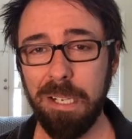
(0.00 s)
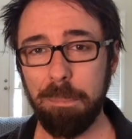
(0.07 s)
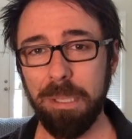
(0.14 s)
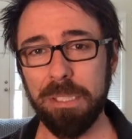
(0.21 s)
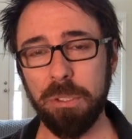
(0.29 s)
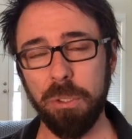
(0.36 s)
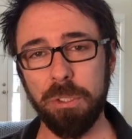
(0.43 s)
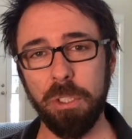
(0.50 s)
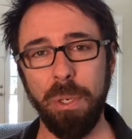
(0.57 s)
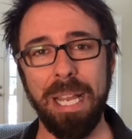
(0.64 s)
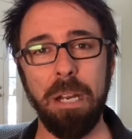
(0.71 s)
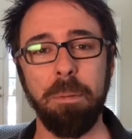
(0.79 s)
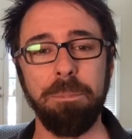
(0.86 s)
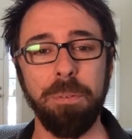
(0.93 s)
but it's also
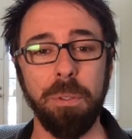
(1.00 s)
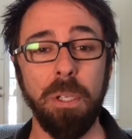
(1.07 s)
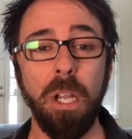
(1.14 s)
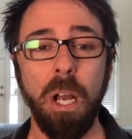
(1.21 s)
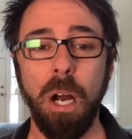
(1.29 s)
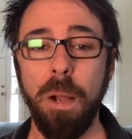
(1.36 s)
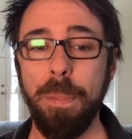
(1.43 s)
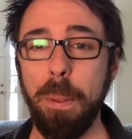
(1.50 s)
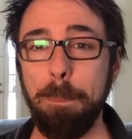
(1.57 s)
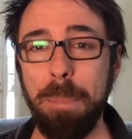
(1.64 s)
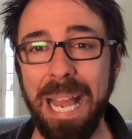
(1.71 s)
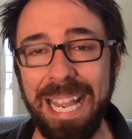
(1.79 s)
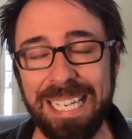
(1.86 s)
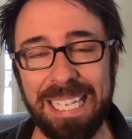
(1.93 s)
helpful on the
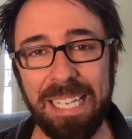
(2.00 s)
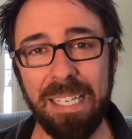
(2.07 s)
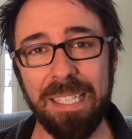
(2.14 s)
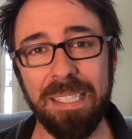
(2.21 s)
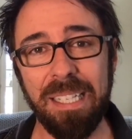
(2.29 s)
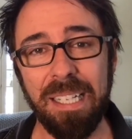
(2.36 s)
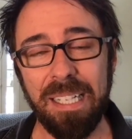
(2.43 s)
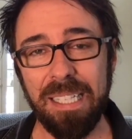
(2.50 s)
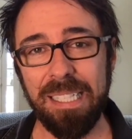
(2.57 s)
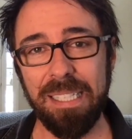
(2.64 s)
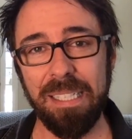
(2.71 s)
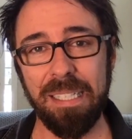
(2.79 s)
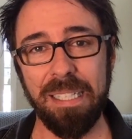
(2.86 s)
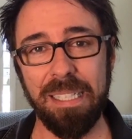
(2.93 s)
back end
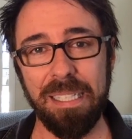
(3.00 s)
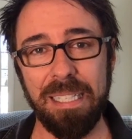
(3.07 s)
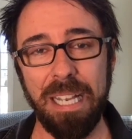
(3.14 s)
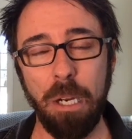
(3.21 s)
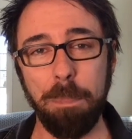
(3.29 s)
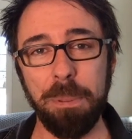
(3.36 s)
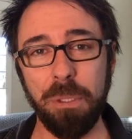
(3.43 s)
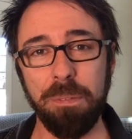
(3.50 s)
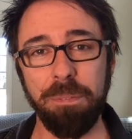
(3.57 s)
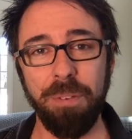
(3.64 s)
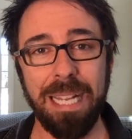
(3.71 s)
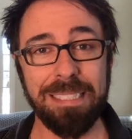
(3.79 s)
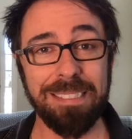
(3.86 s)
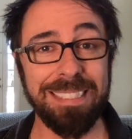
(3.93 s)
in helping you
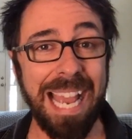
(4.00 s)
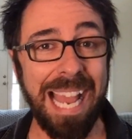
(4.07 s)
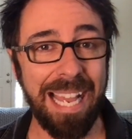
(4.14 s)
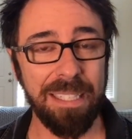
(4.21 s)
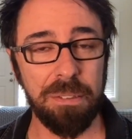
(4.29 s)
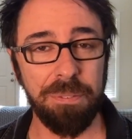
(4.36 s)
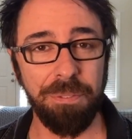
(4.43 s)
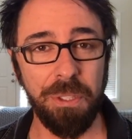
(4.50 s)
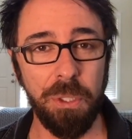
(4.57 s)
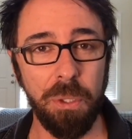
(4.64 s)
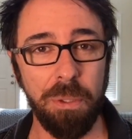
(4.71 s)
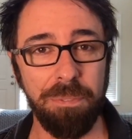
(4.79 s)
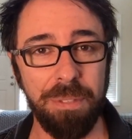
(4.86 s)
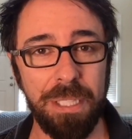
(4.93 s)
find tags for
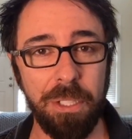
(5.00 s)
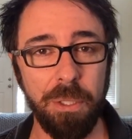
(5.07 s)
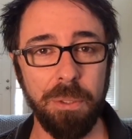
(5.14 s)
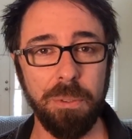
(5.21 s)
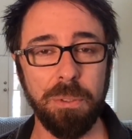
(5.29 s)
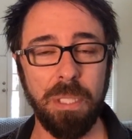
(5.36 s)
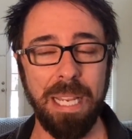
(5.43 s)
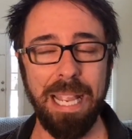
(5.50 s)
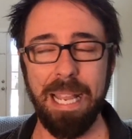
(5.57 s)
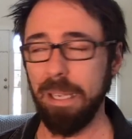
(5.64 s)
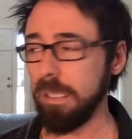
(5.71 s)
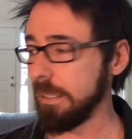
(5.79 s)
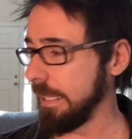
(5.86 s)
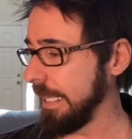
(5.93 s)
your videos
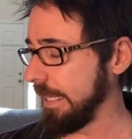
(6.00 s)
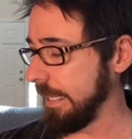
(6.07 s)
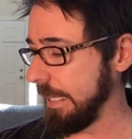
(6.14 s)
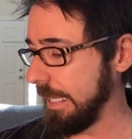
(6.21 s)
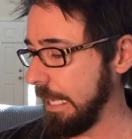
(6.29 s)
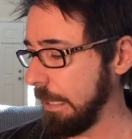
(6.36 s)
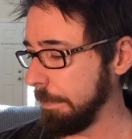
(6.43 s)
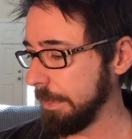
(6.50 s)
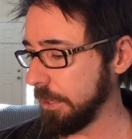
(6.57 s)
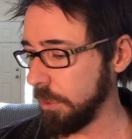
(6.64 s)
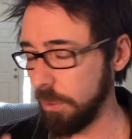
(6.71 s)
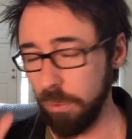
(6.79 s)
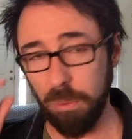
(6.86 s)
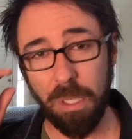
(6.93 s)
and helping
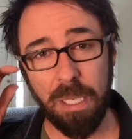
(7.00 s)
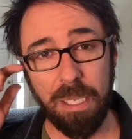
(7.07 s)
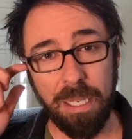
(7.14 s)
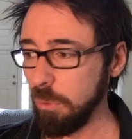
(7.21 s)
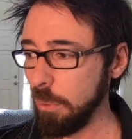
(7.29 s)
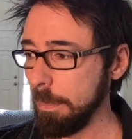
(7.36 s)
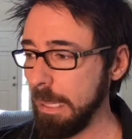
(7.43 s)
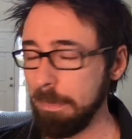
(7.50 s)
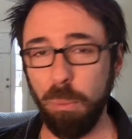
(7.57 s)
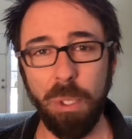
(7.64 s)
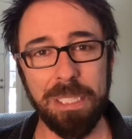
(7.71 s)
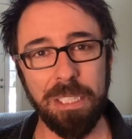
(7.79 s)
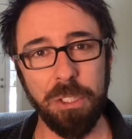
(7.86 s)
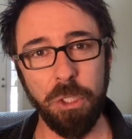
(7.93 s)
you remember
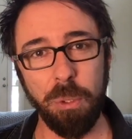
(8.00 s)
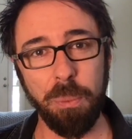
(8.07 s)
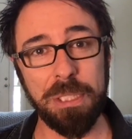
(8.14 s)
what you're doing